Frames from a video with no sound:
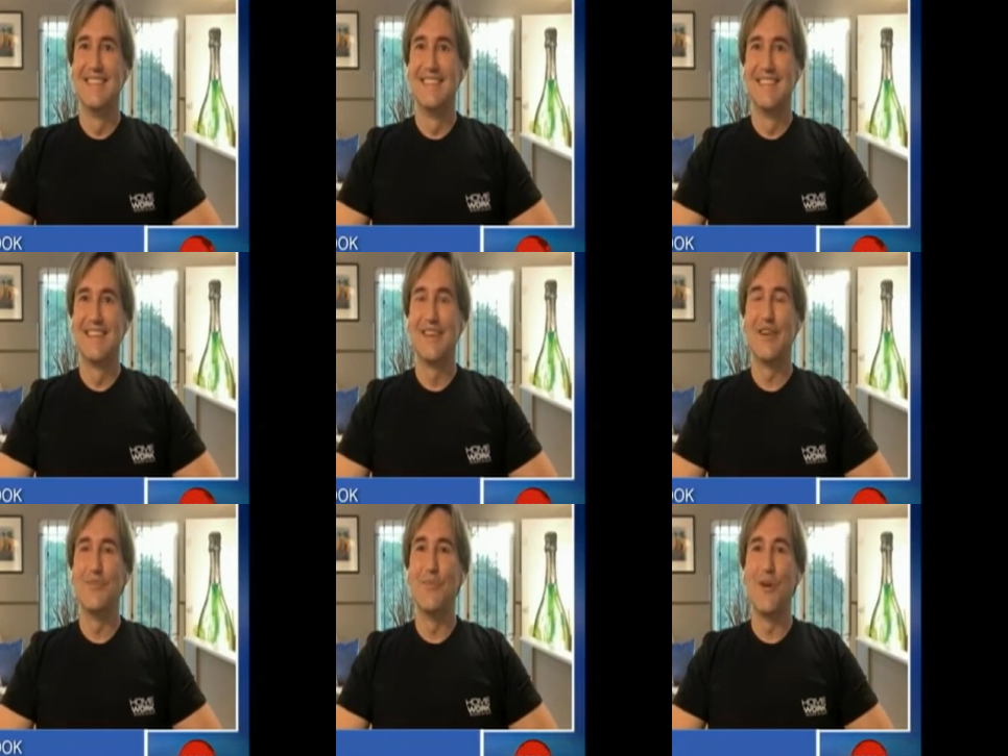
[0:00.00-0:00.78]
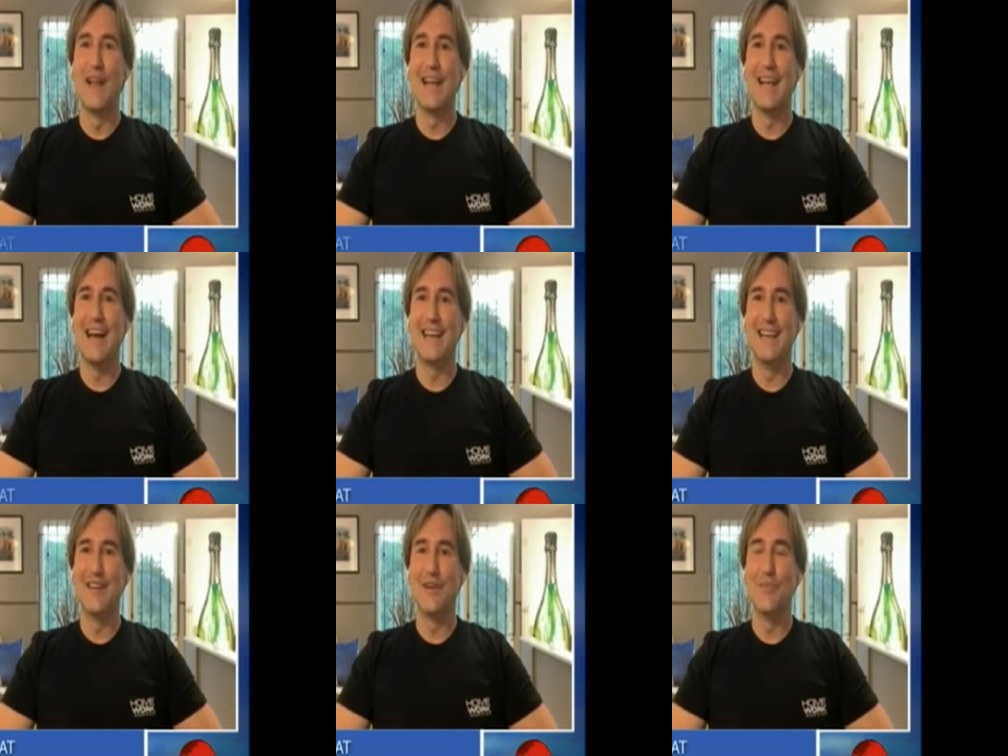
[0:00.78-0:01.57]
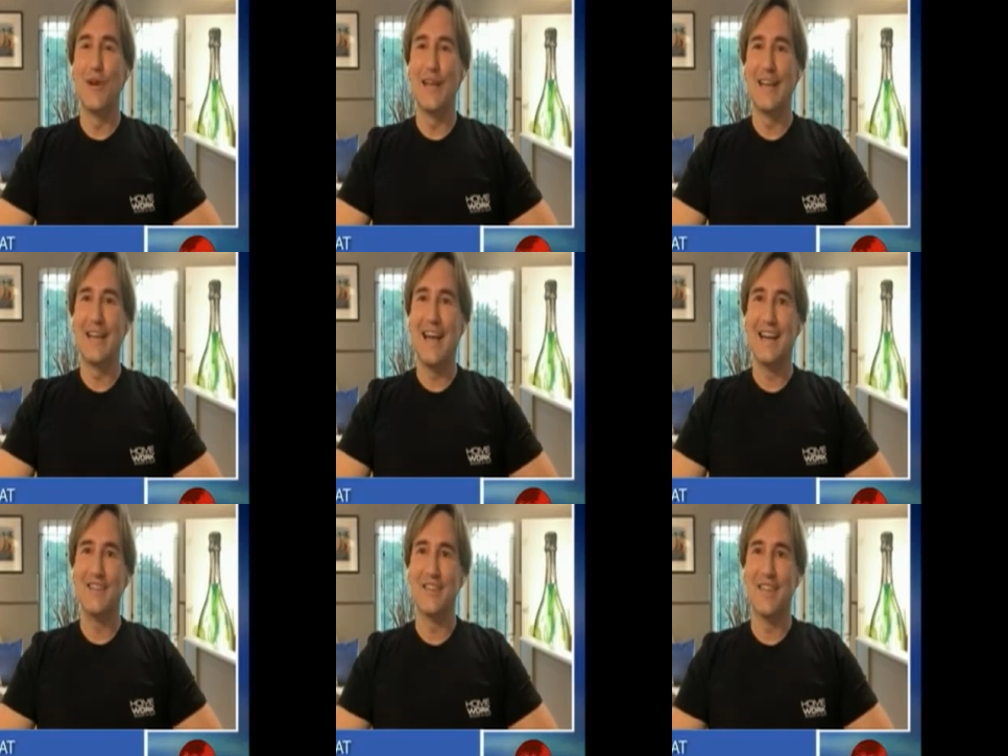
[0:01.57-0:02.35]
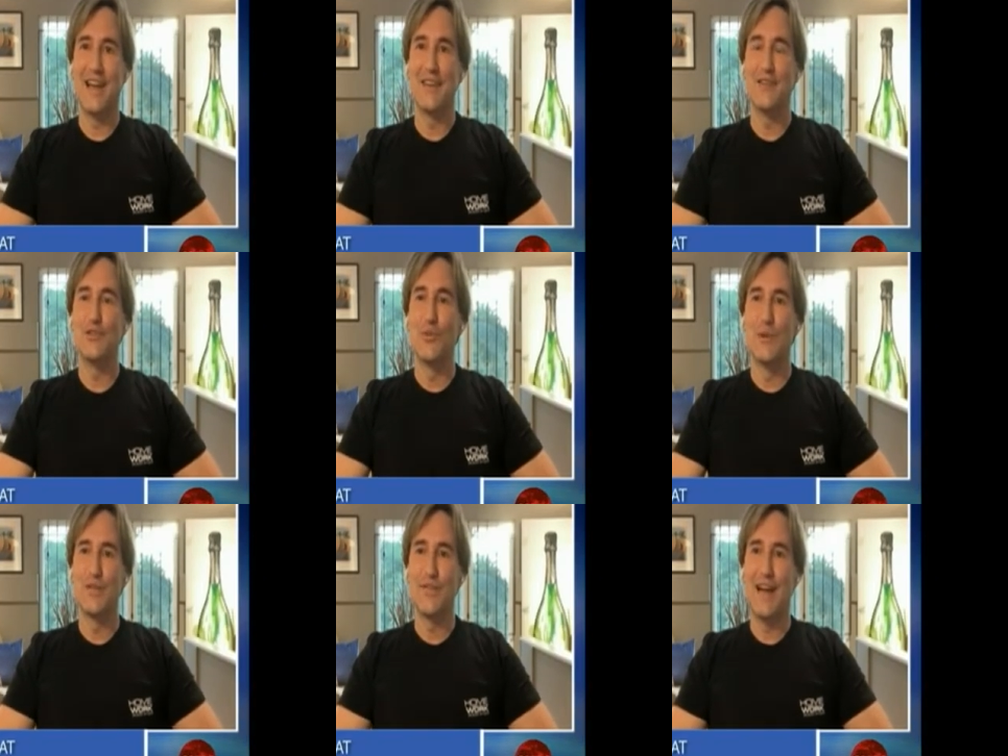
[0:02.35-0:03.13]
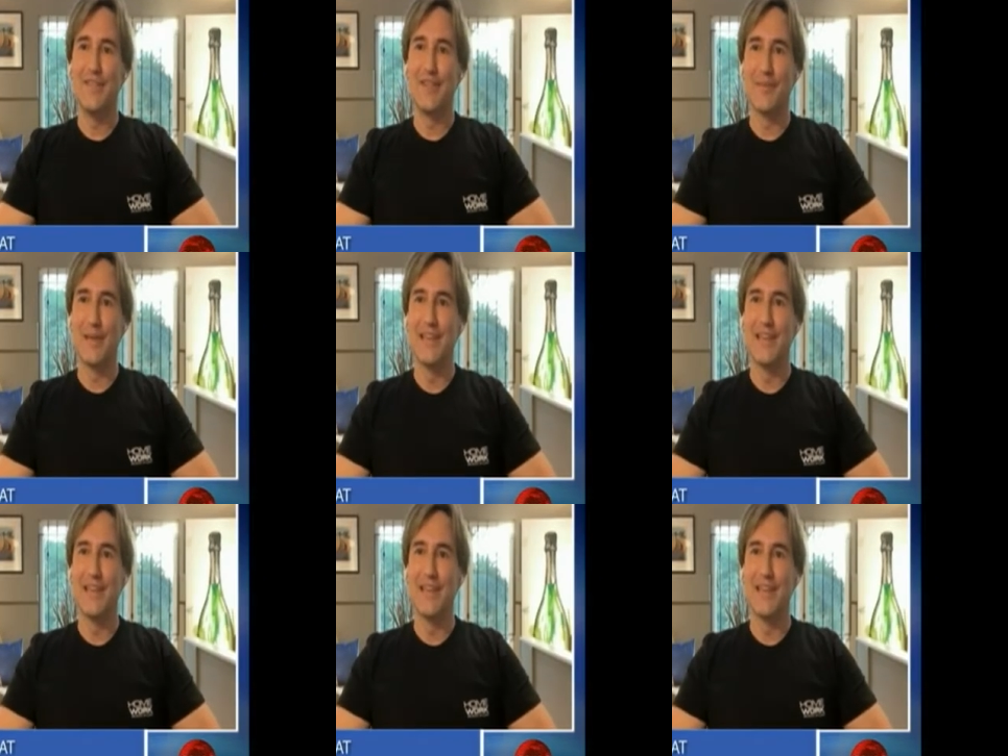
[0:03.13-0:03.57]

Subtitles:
Good morning, Natalie. Good morning, Akash. Morning. Thank you so much for having me.